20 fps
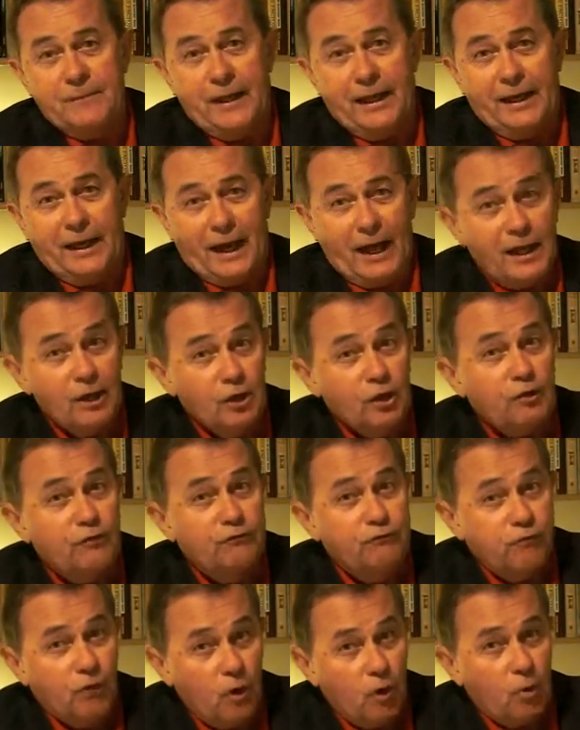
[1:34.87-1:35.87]
and I look
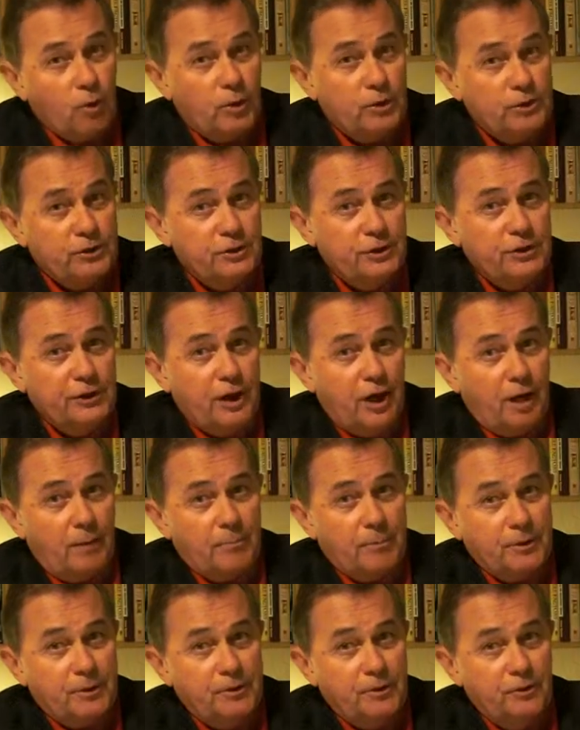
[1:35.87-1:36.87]
forward to the
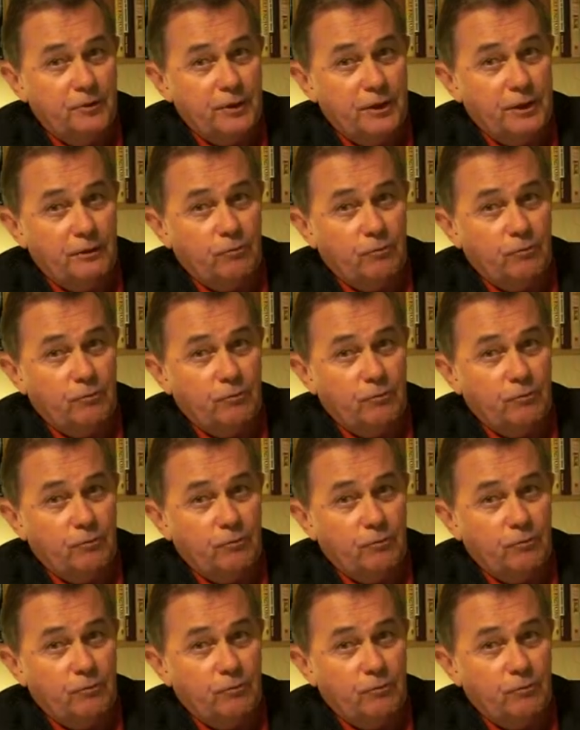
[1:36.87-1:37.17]
opportunity